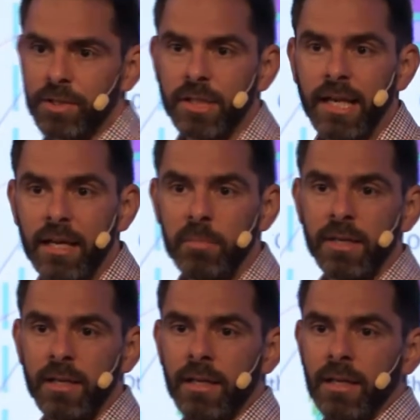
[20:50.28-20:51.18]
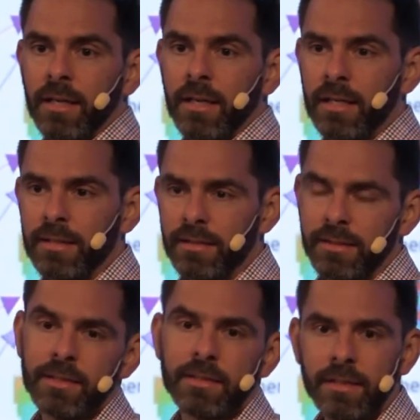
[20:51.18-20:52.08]
lab, and
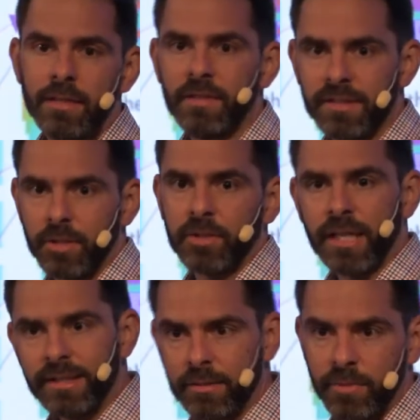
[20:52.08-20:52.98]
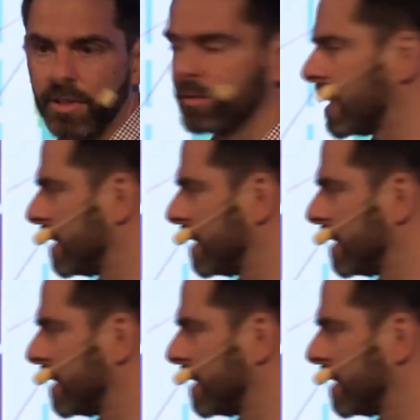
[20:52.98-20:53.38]
if it's okay, then we can